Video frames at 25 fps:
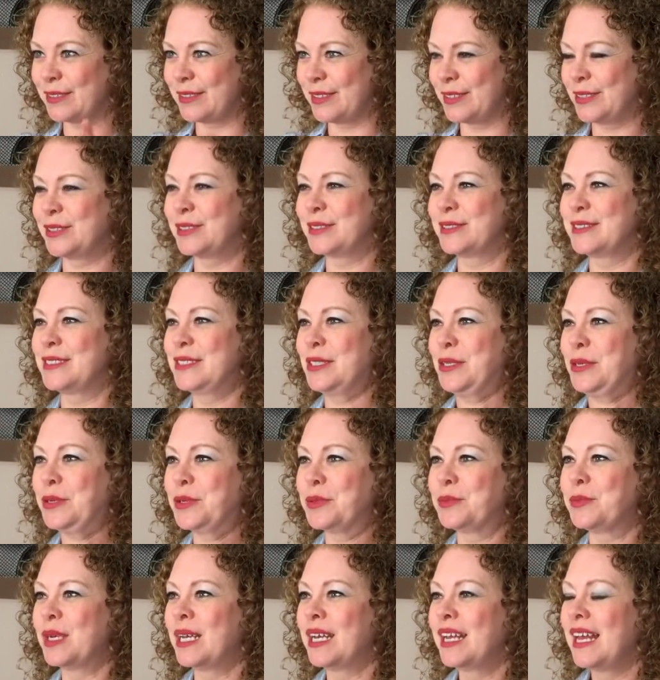little
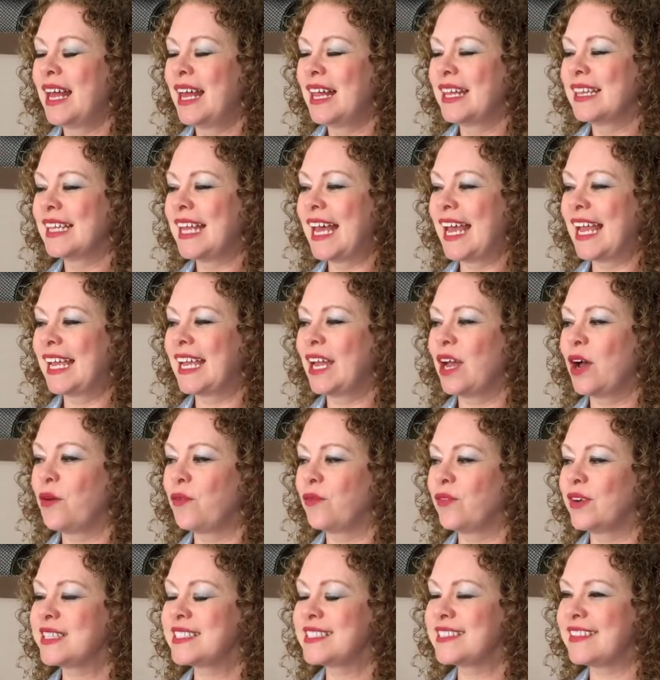Zoom like
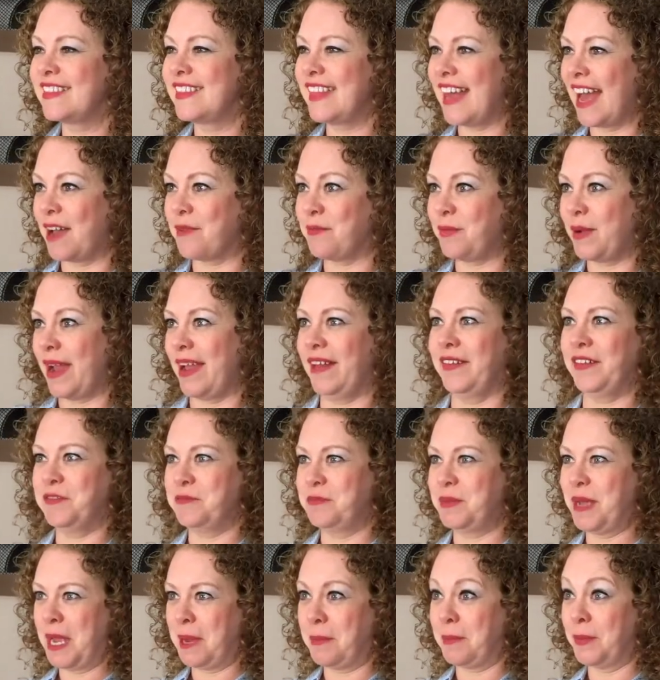what's that pile of
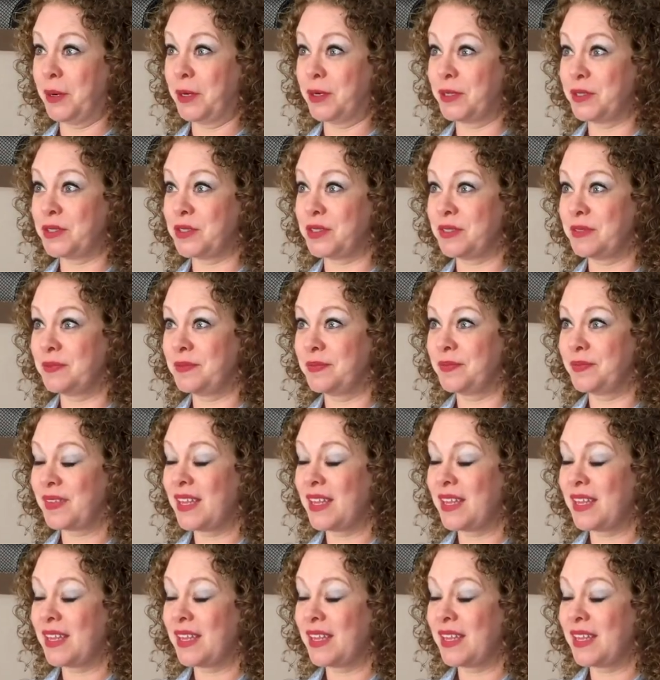papers?